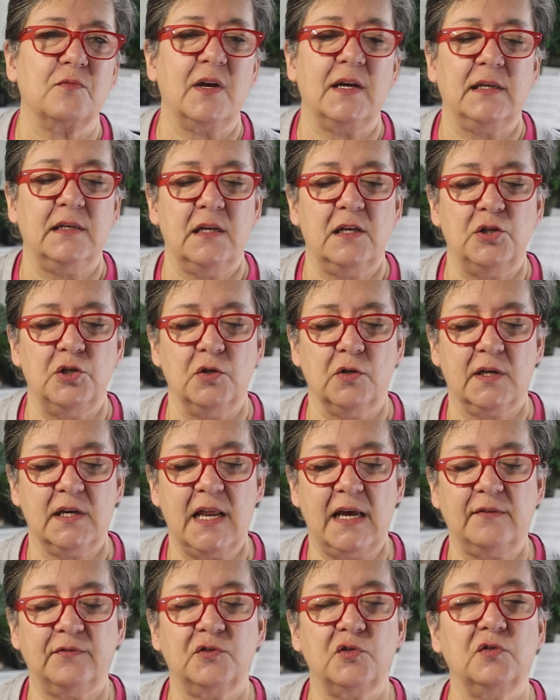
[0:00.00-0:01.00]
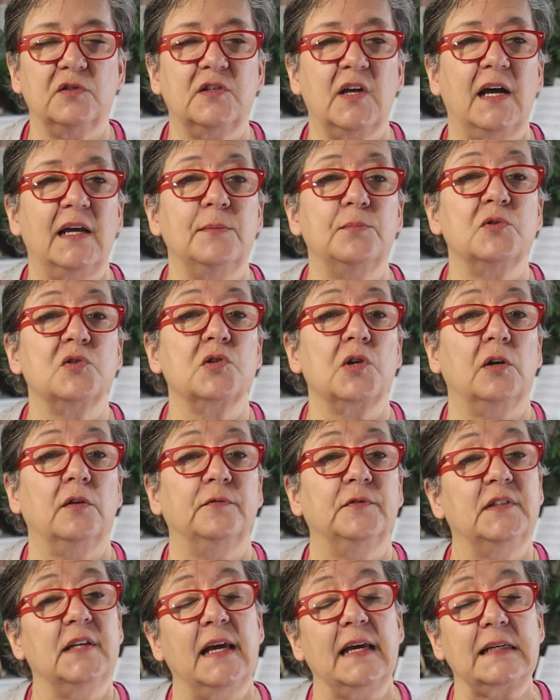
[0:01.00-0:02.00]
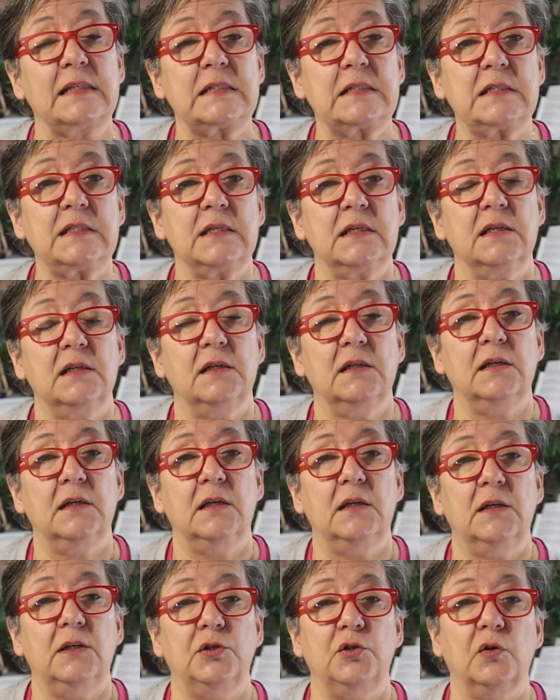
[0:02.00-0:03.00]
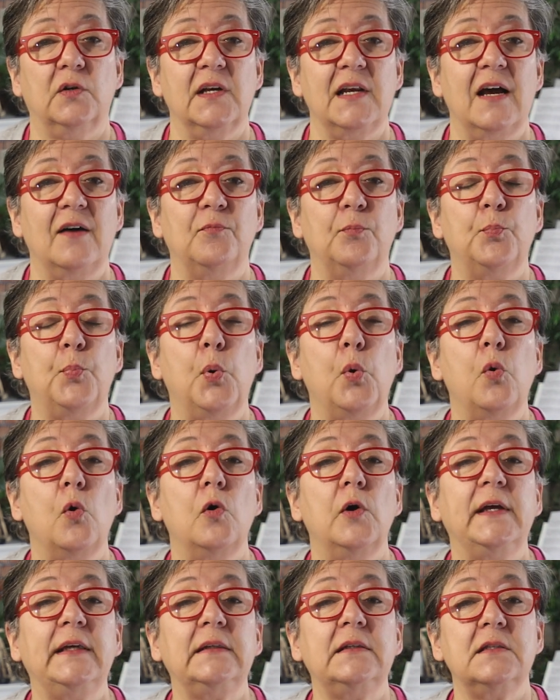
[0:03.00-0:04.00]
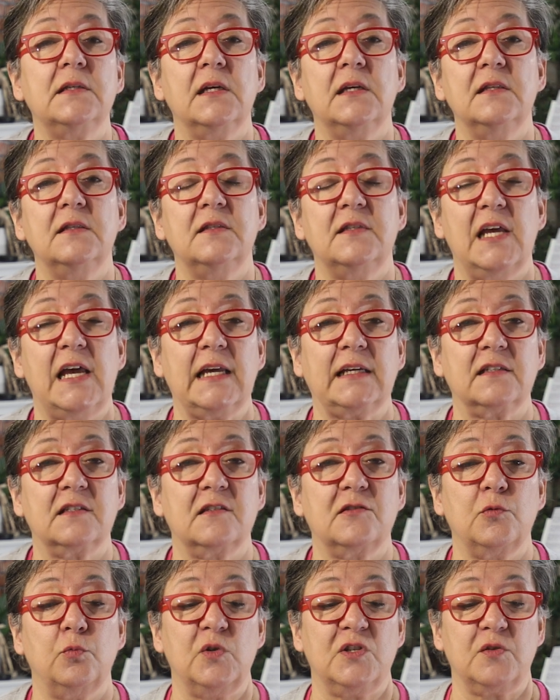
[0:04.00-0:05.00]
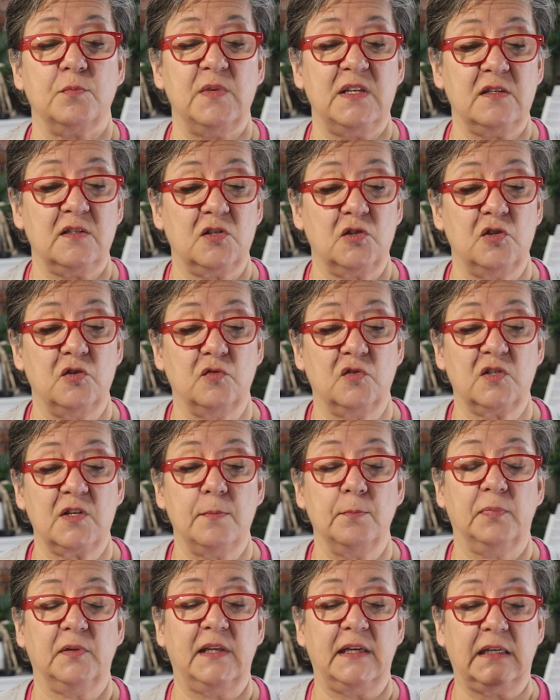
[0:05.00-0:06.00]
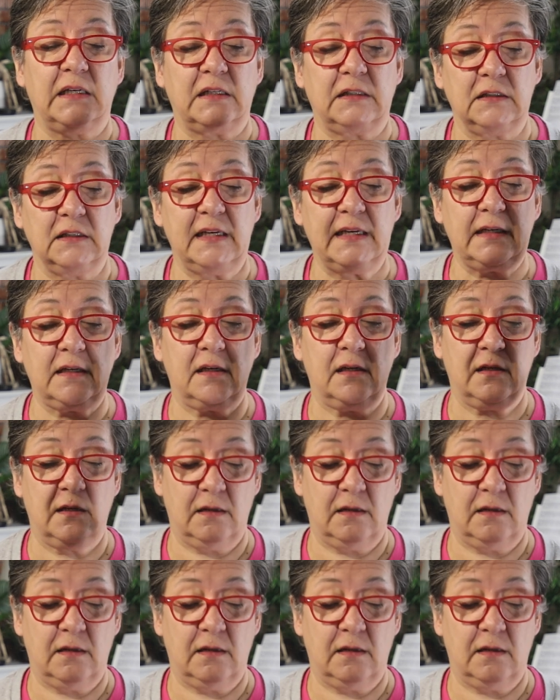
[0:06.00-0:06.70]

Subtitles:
right, you can have two types of text. You can have point text, which means you simply click